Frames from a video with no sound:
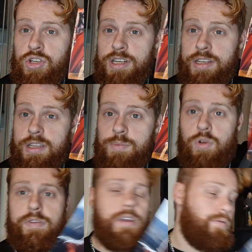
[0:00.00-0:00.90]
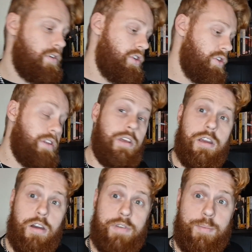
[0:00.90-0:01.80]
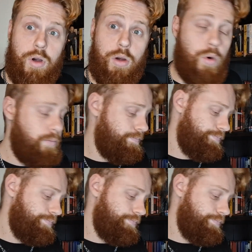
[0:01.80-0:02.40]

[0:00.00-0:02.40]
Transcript: She's in this movie. She's in the vampire one.